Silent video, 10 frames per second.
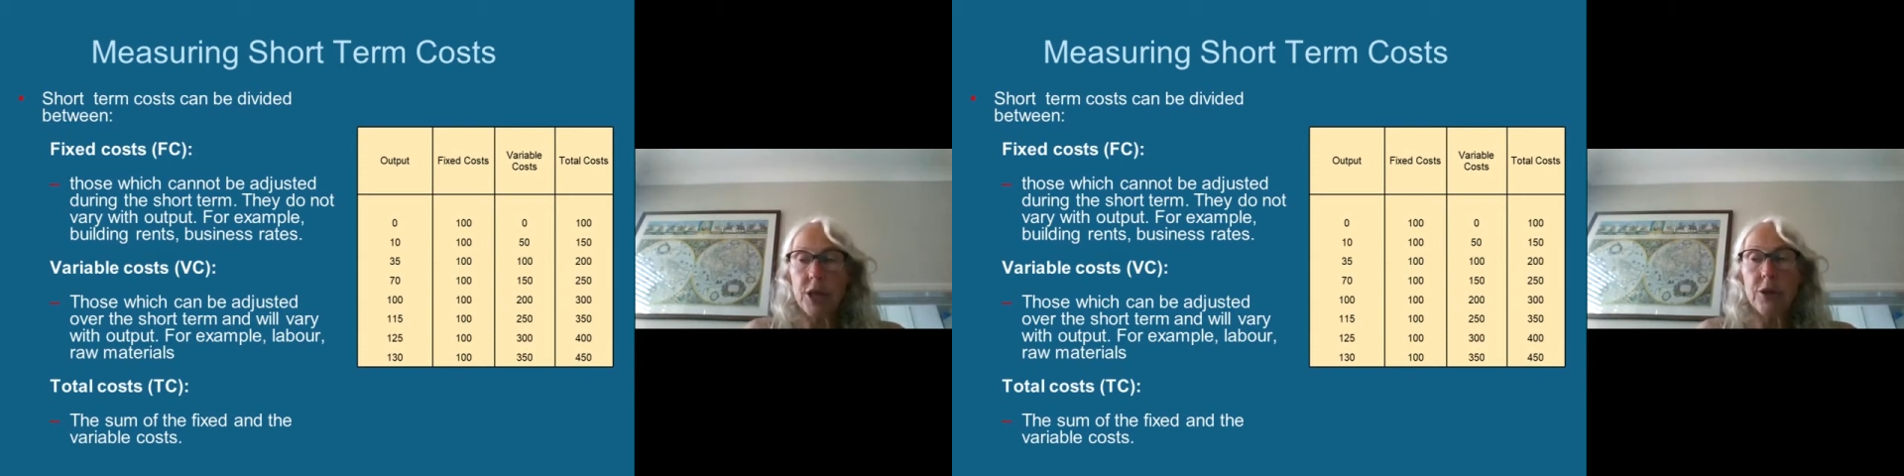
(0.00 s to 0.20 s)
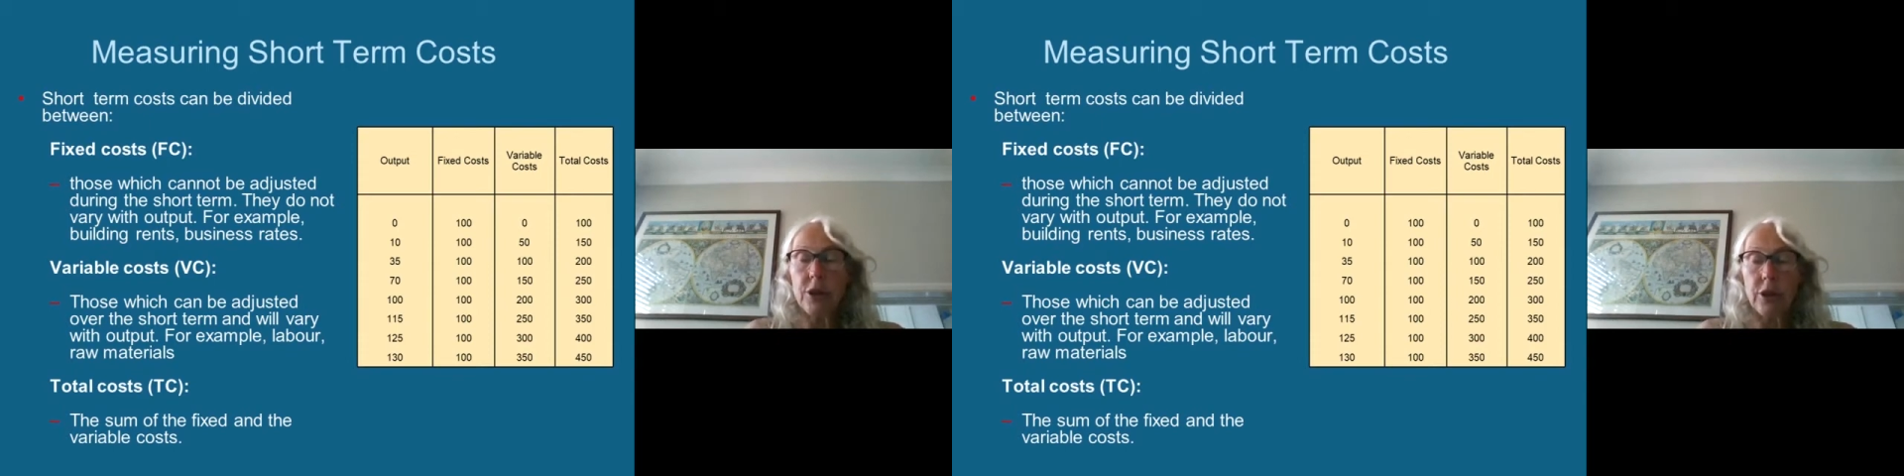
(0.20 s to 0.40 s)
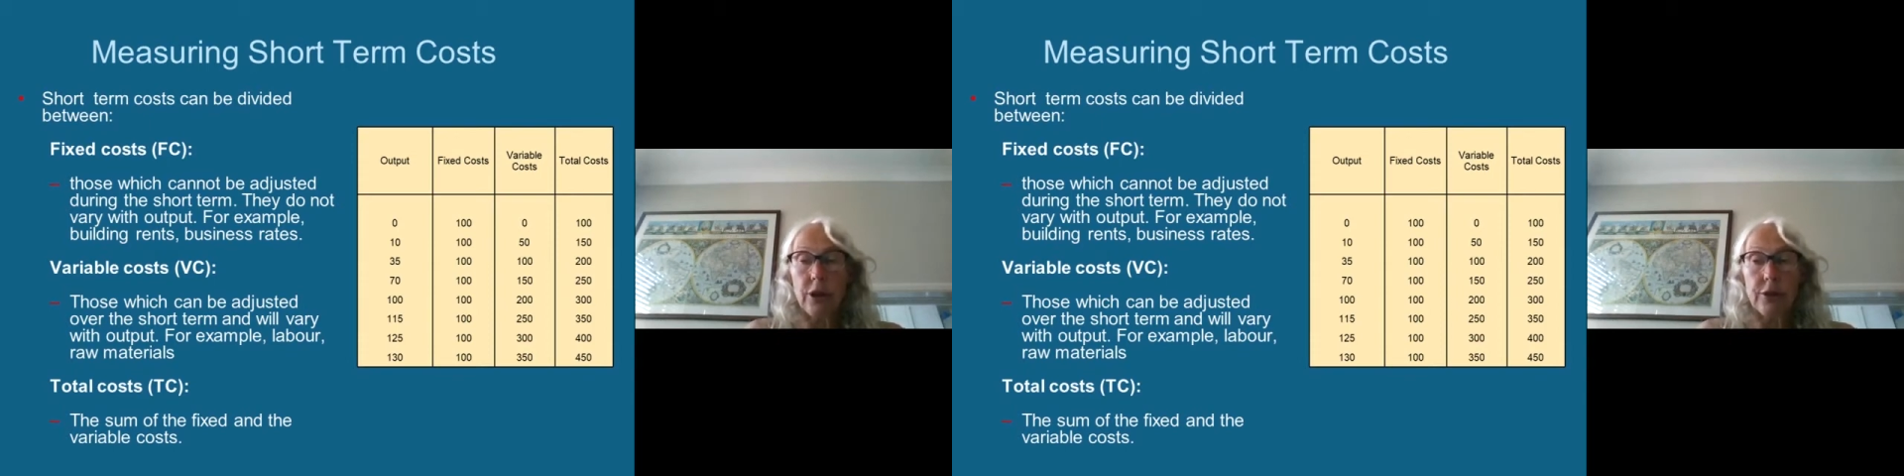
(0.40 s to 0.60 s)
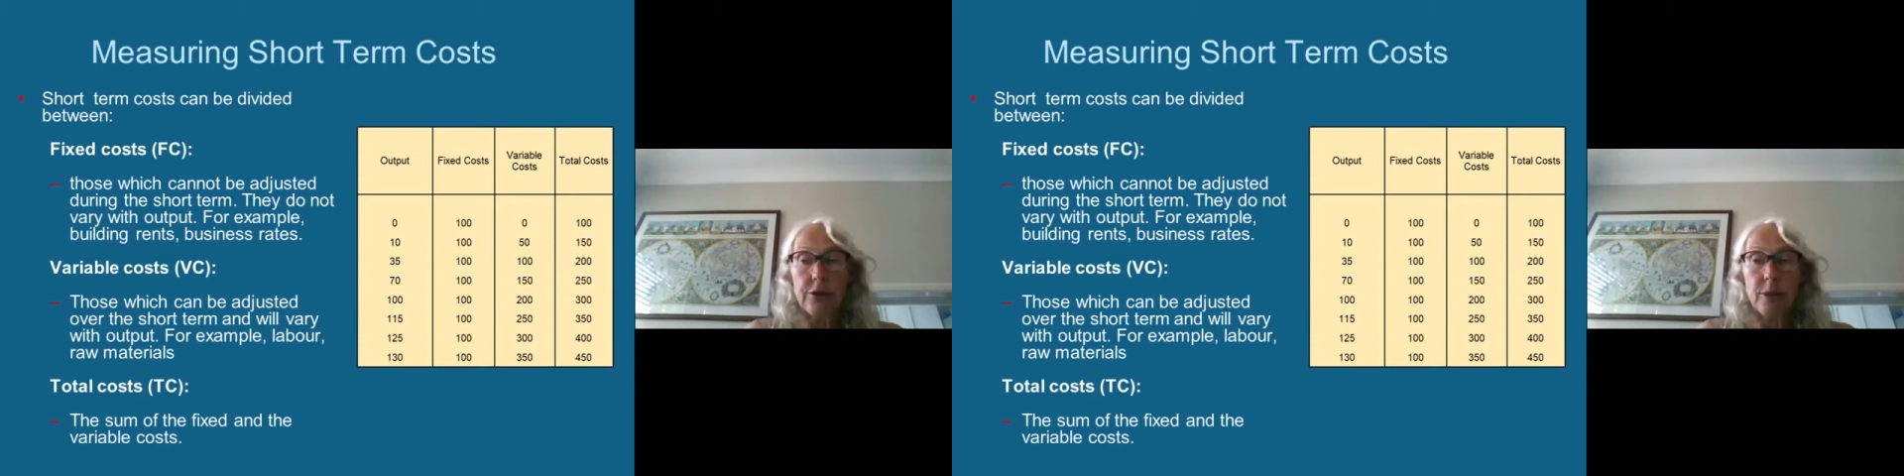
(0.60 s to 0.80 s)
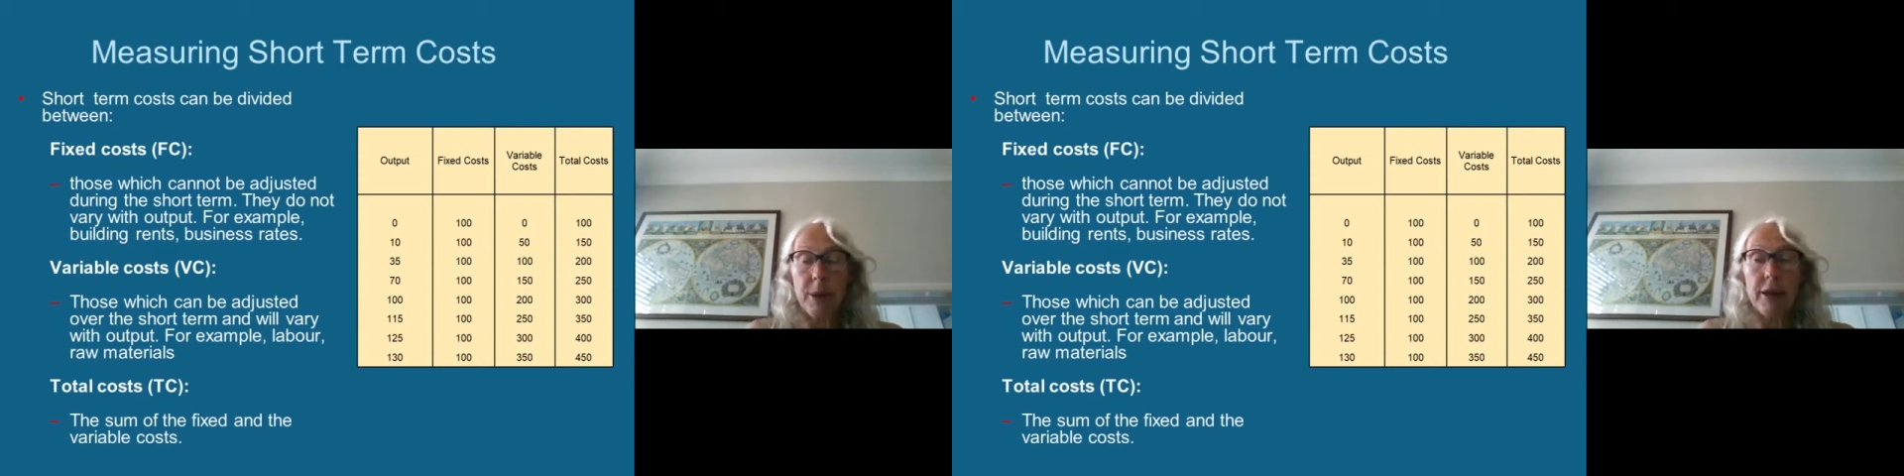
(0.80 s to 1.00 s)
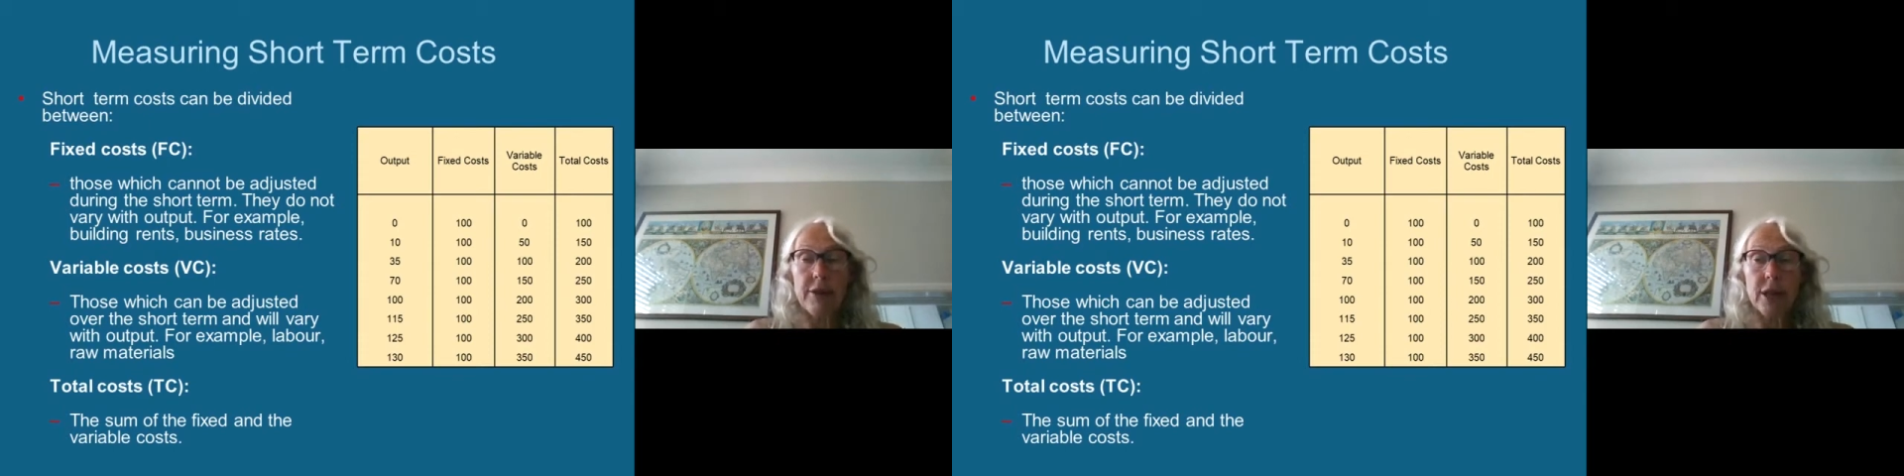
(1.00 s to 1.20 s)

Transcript: costs are basically